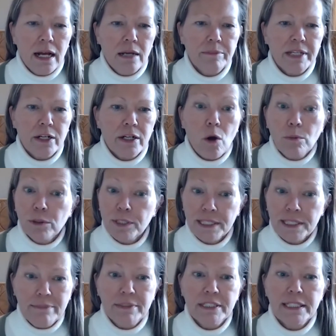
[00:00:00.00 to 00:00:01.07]
It almost
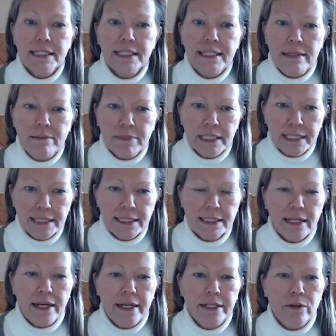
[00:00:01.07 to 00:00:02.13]
seemed seamless.
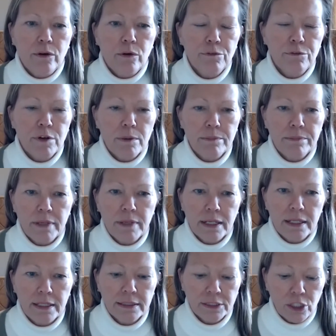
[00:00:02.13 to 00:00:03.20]
I know from
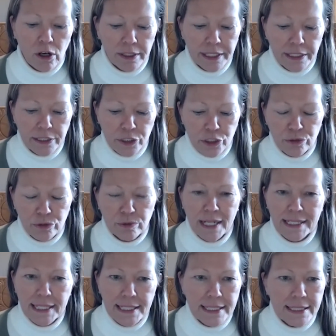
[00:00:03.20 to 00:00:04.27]
talking to
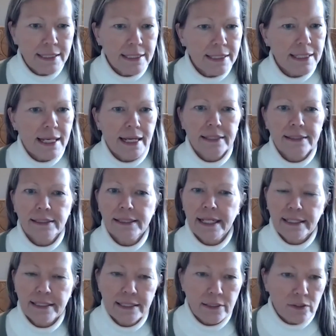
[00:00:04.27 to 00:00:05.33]
residents that they
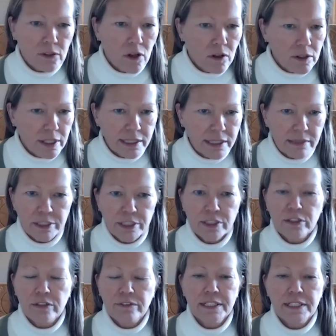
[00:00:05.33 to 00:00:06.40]
can still call customer
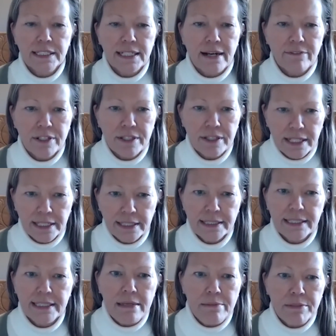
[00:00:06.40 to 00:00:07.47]
service. Everything
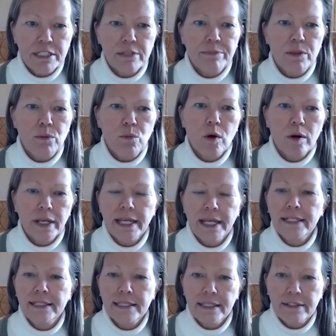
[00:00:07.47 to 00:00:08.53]
seems to be
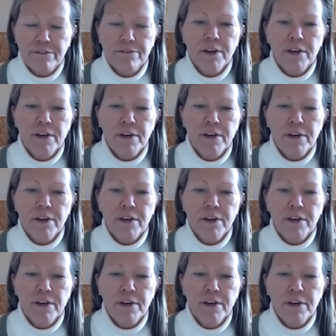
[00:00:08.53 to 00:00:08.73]
working as if